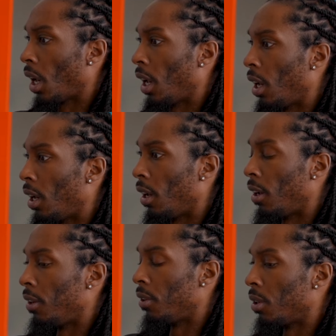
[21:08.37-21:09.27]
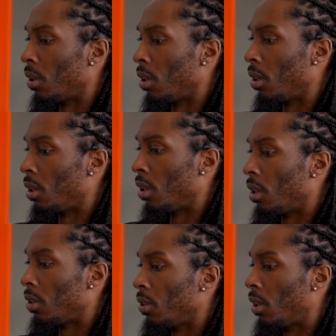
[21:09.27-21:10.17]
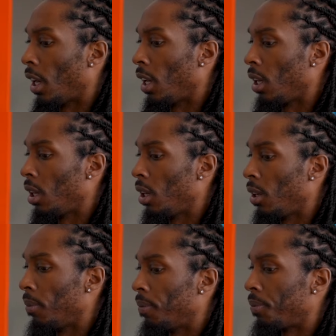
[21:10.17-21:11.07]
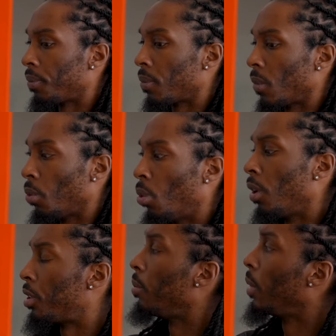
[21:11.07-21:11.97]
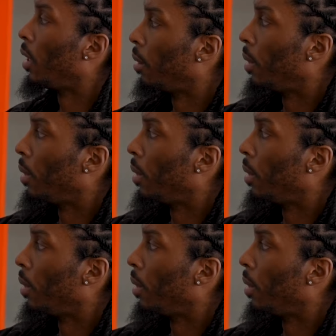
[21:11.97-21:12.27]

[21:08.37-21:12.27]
and they warranted me to